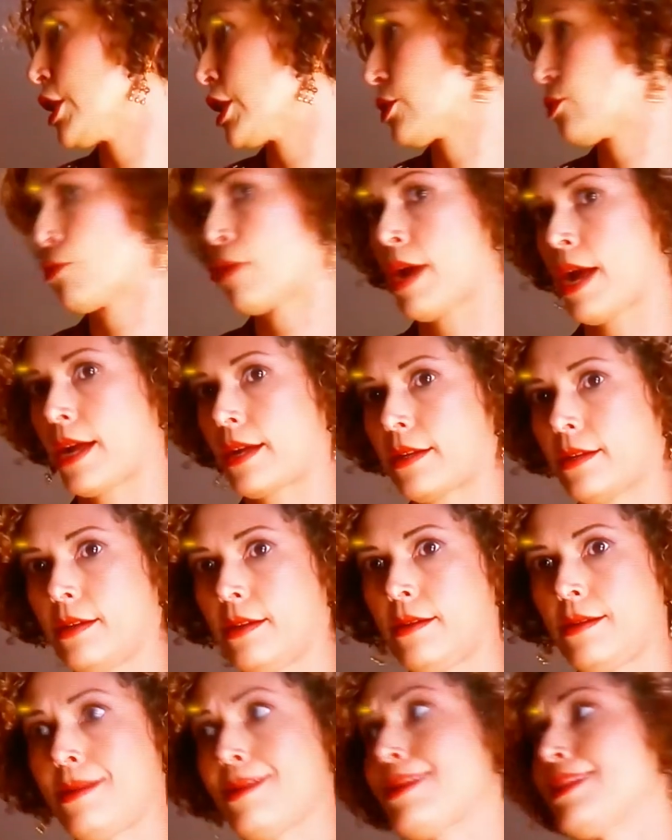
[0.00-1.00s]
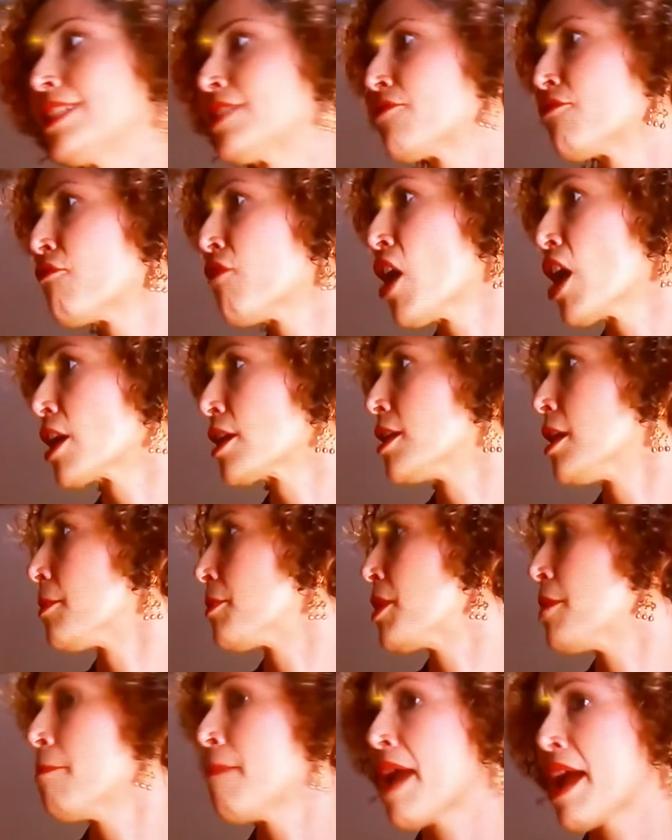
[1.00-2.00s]
is wrecked. It's mm-hmm. fucked
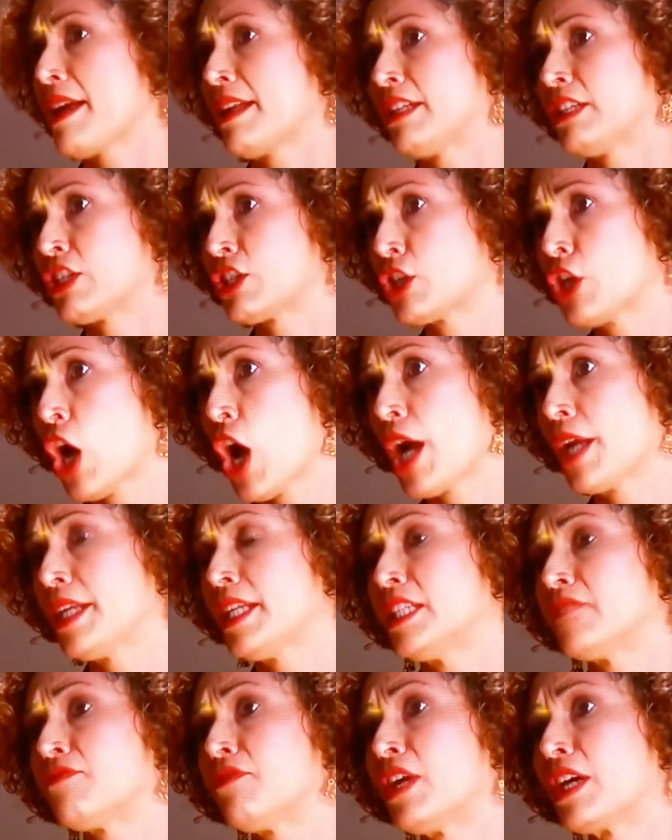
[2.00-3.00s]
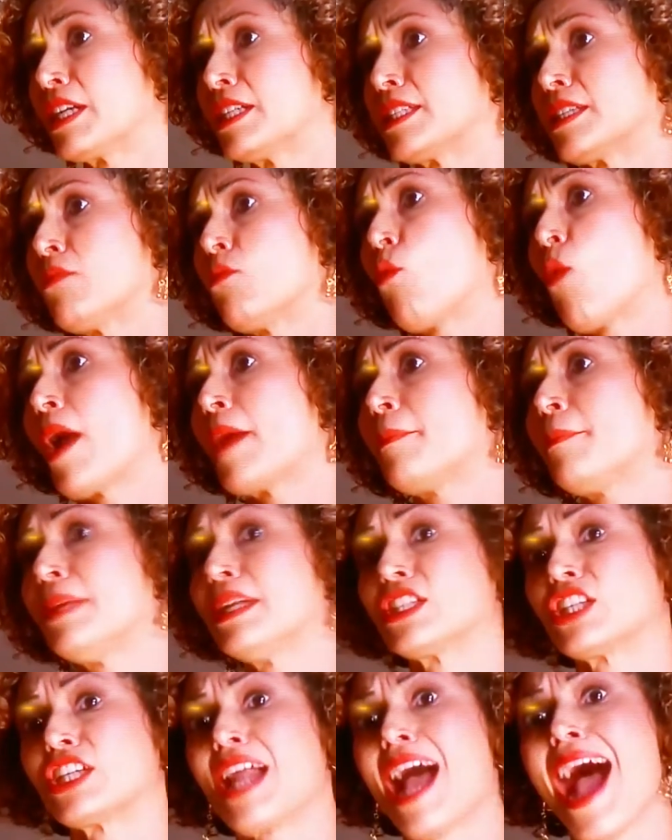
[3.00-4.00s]
up. The man is gone. He's fucking some white
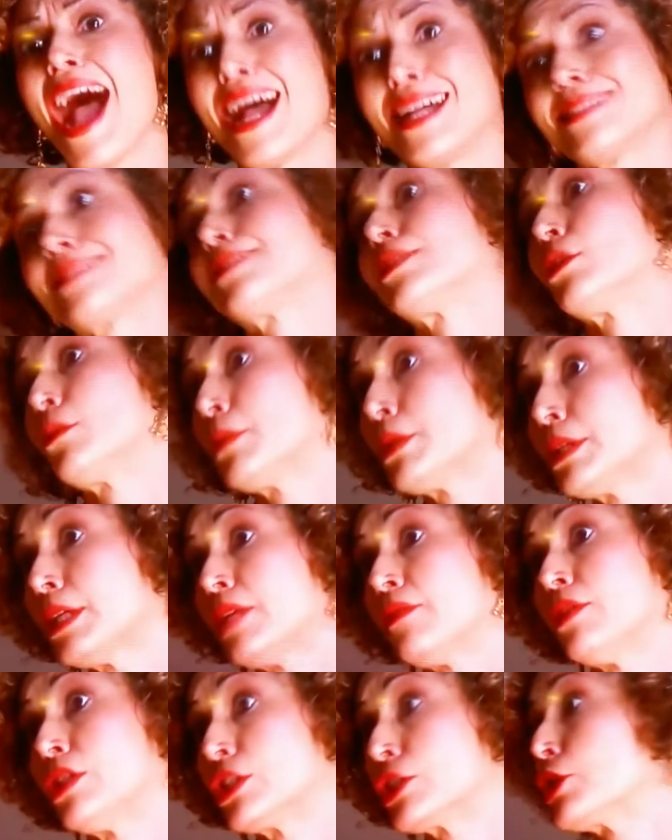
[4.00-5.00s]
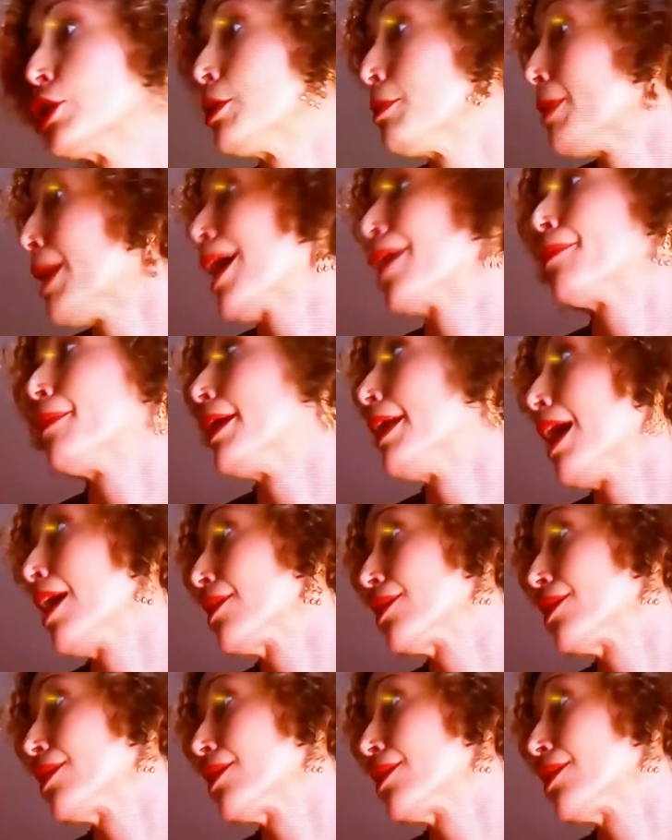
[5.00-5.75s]
bitch, and I still believe there's good black men